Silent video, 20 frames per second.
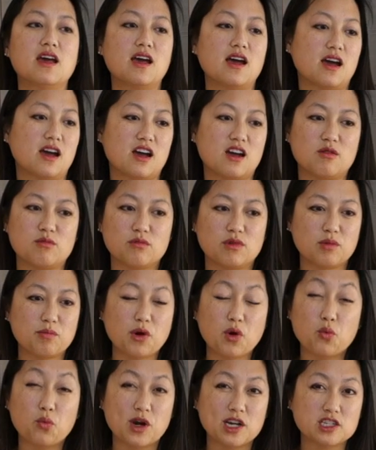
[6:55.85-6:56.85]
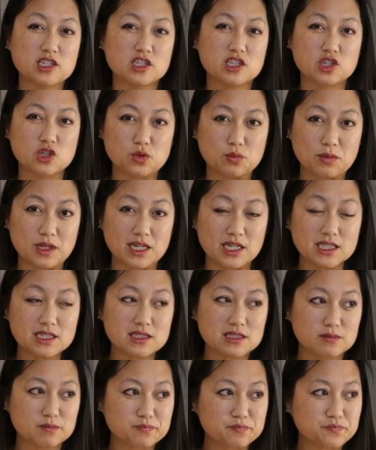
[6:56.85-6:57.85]
about 1 to 2
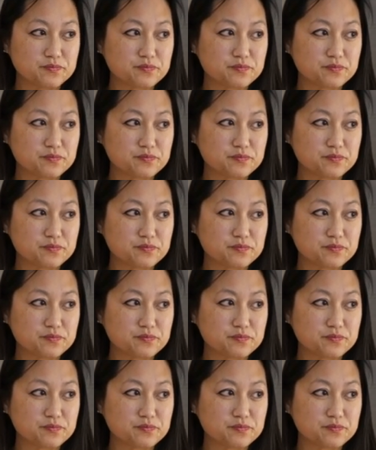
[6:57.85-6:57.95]
minutes.